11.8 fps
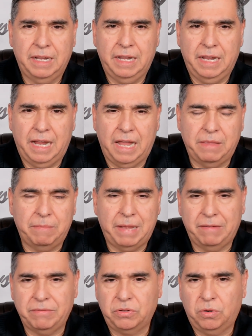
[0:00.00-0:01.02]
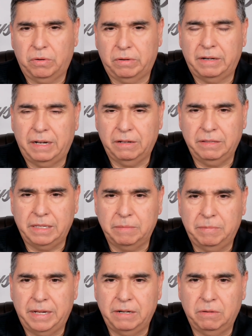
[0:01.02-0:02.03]
and the Mavs core are healthy. The
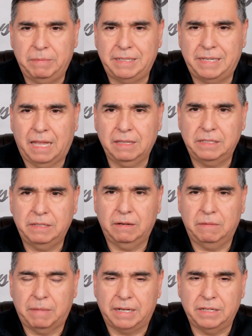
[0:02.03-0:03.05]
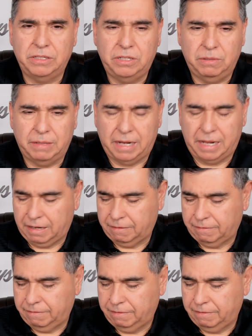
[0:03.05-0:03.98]
player will be Dallas here at minus two and a half.